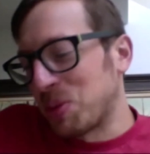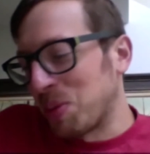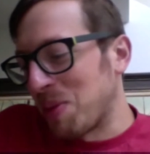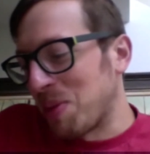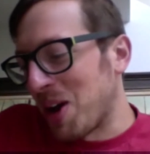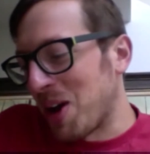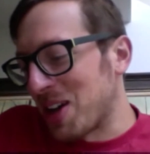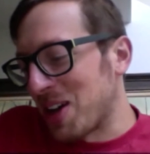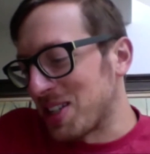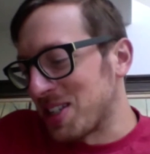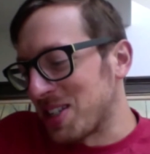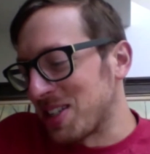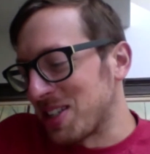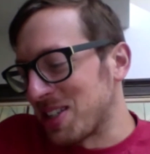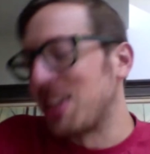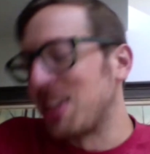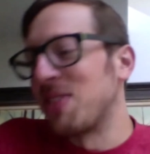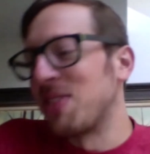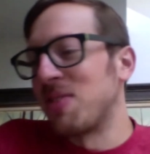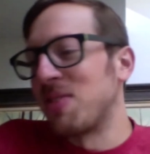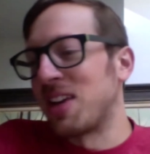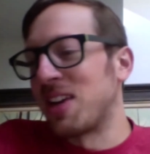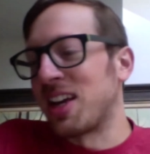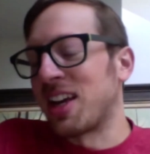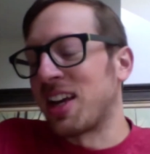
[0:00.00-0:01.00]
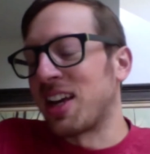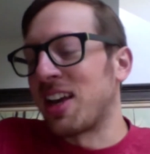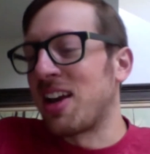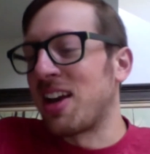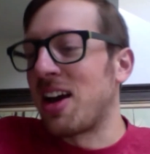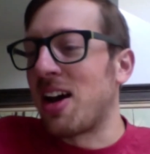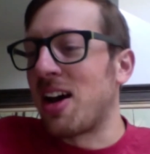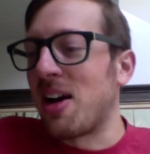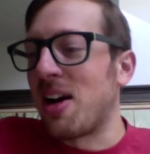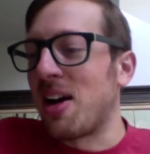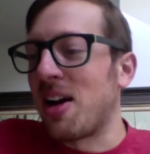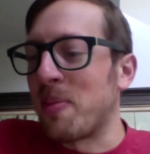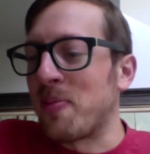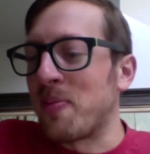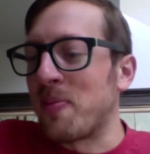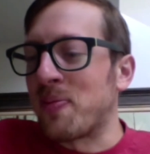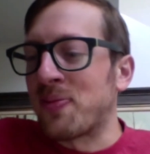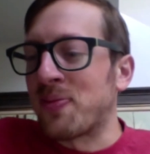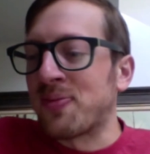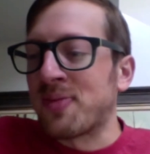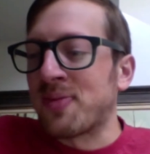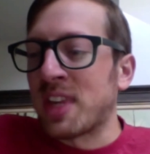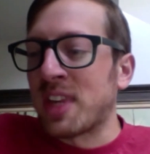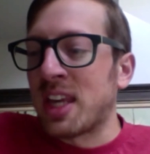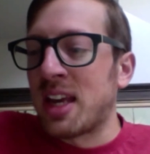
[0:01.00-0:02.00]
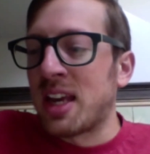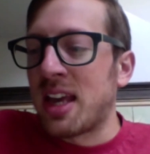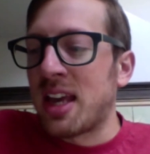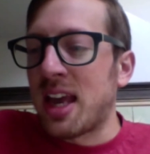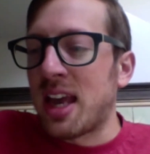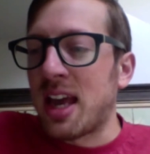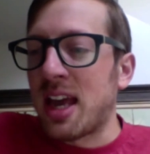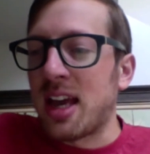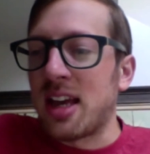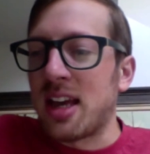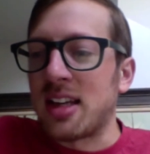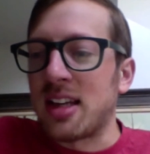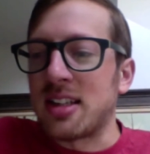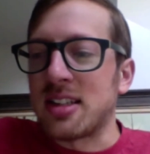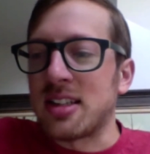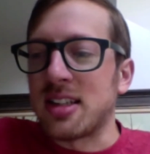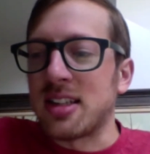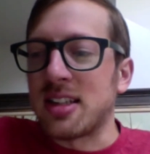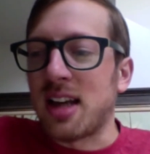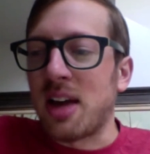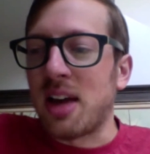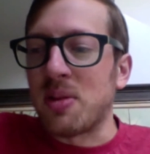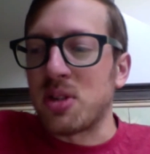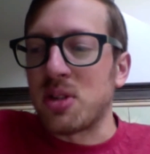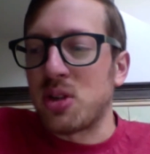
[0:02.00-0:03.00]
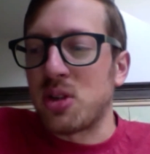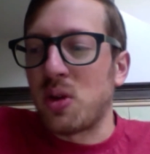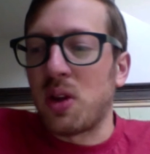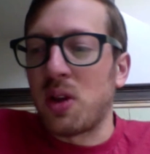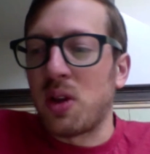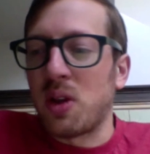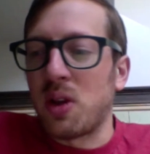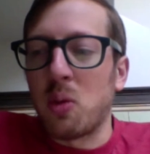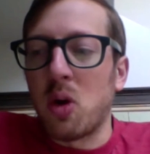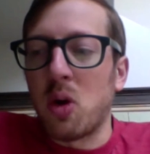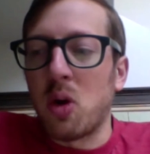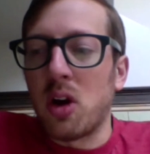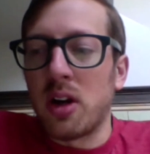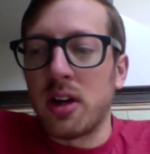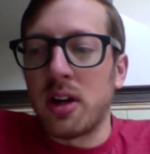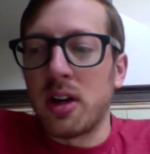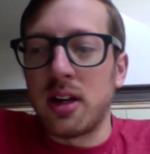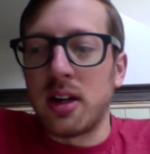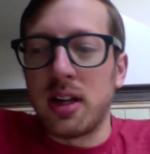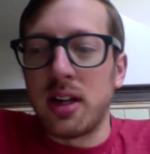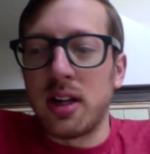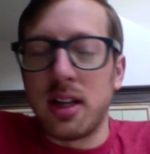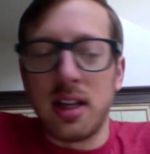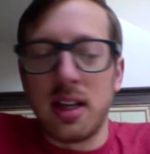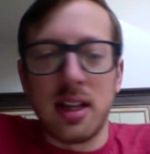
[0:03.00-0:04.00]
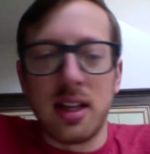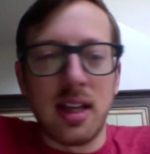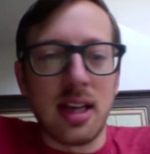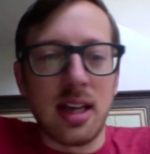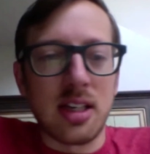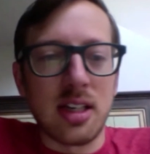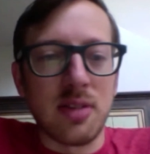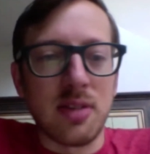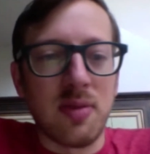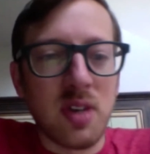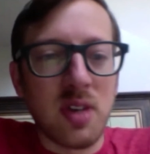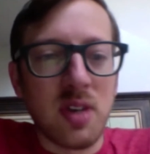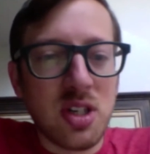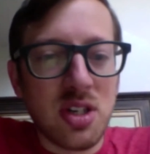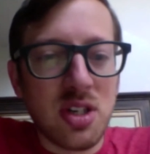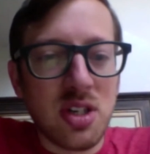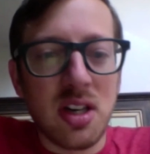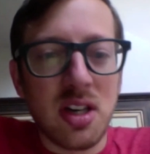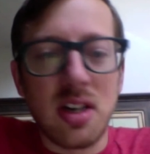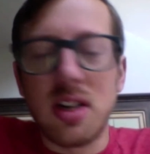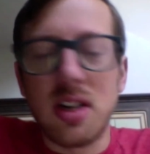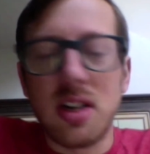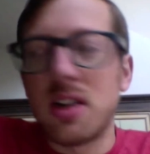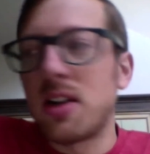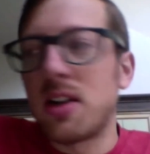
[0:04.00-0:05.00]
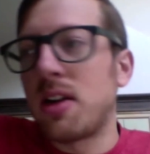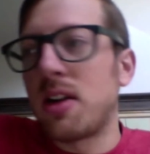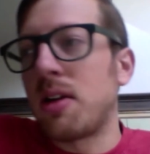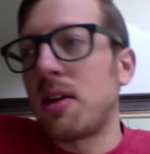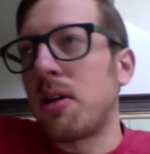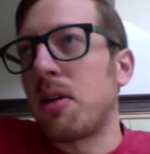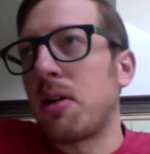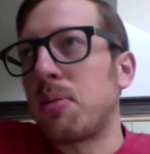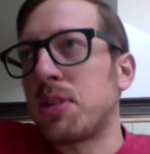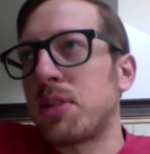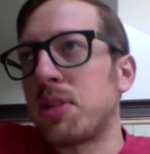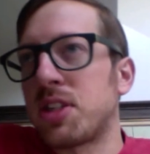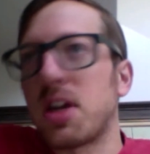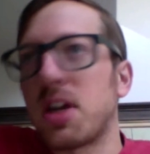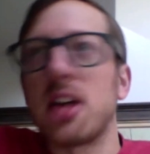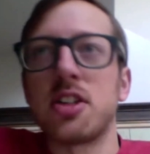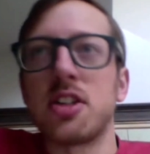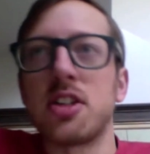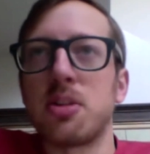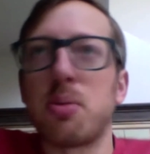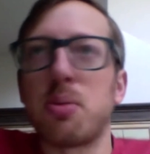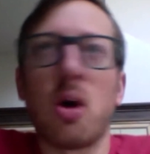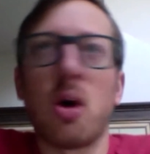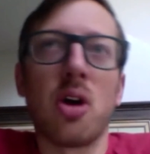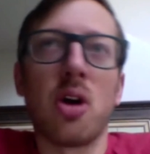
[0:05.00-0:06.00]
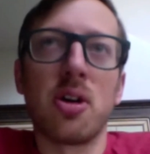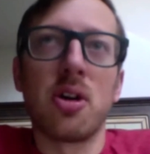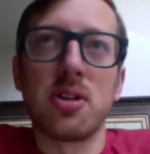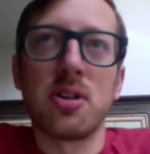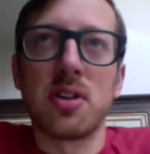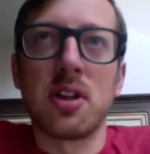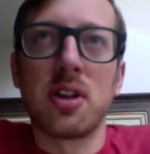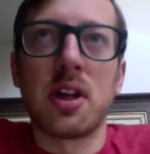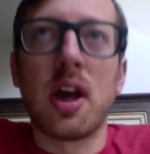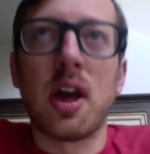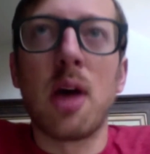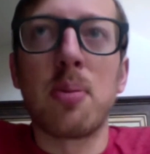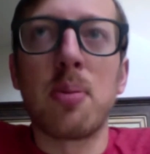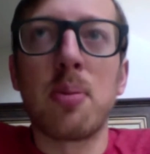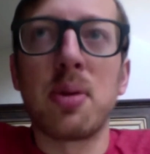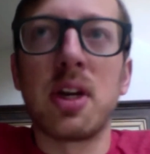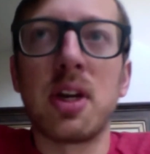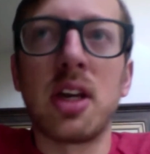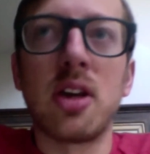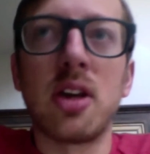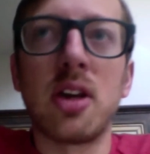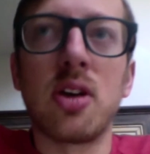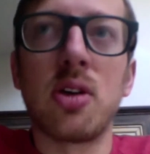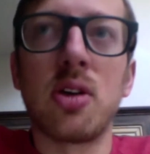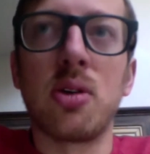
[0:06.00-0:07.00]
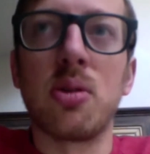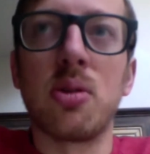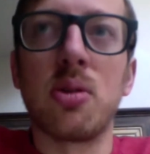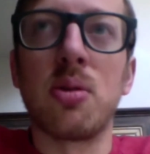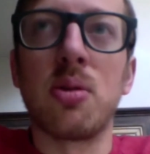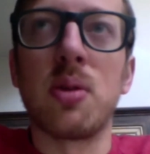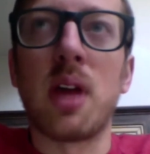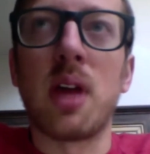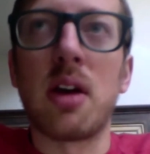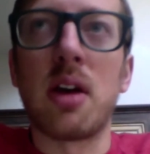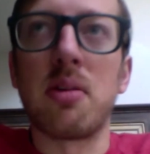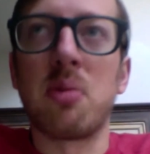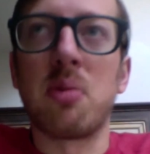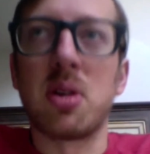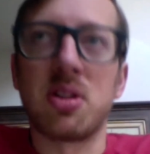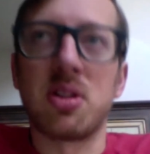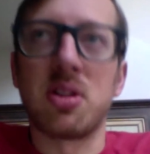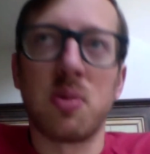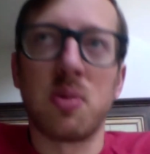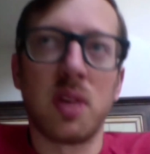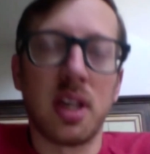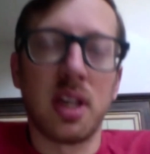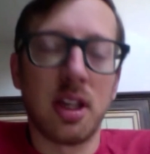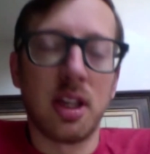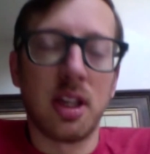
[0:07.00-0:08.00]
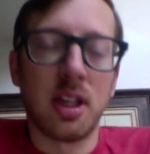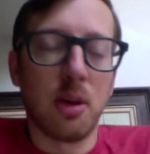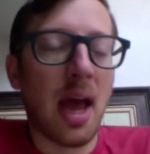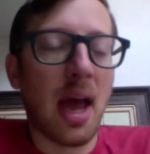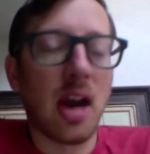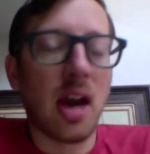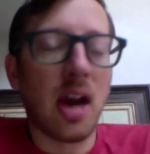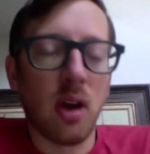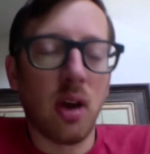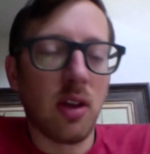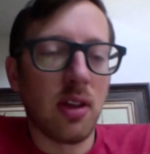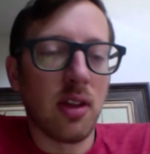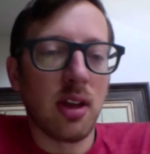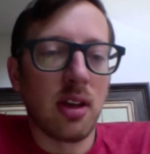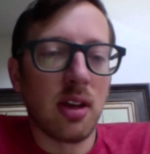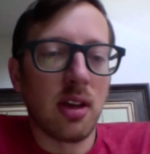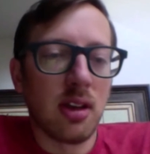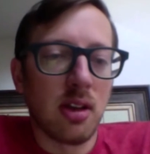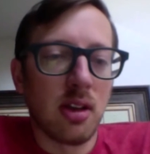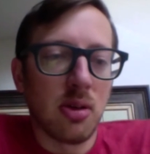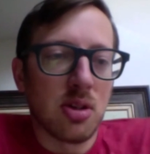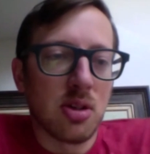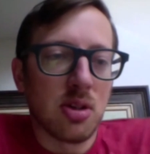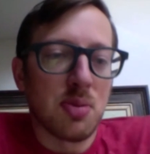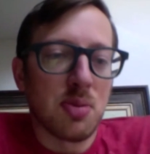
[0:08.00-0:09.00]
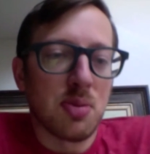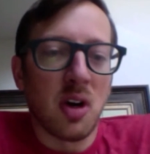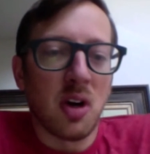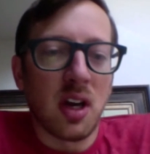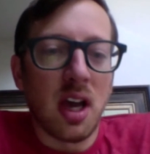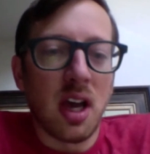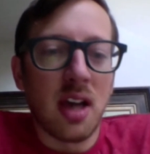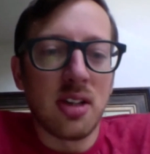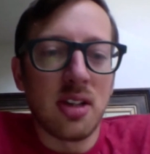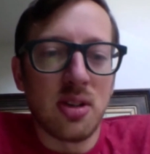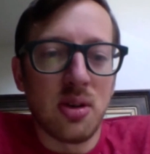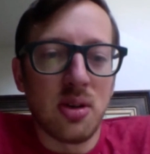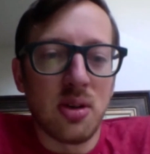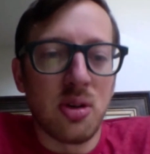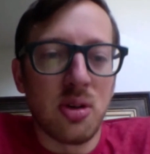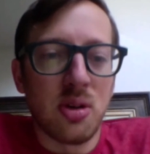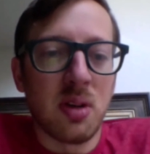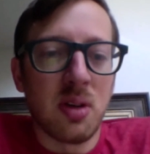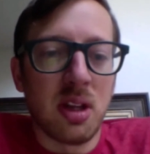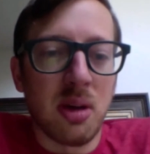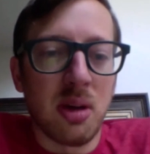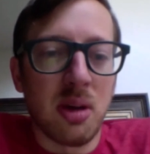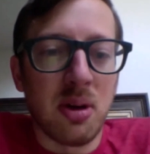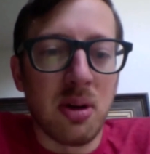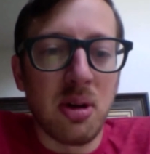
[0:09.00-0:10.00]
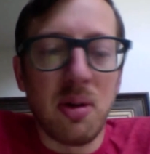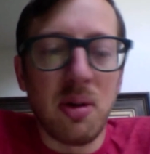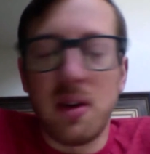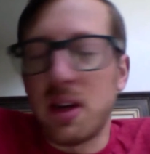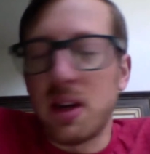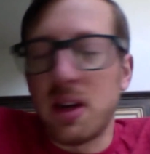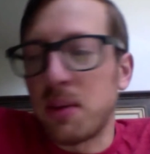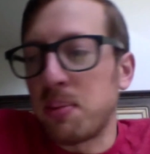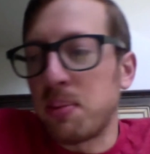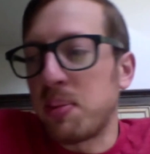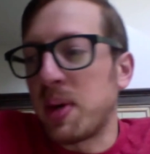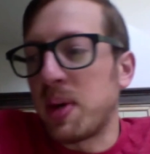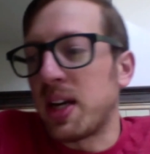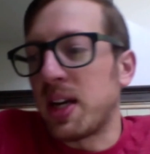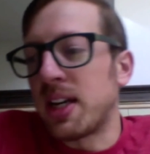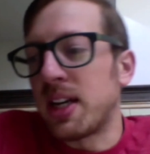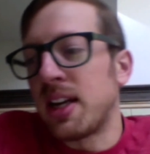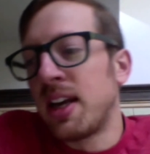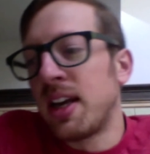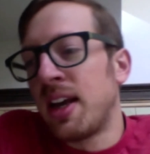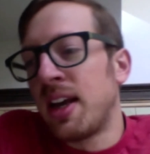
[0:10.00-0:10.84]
bosses leaving. And I was the only one in that division, besides the partners of the company who that wasn't really their background. They were smart guys who knew what they were doing, but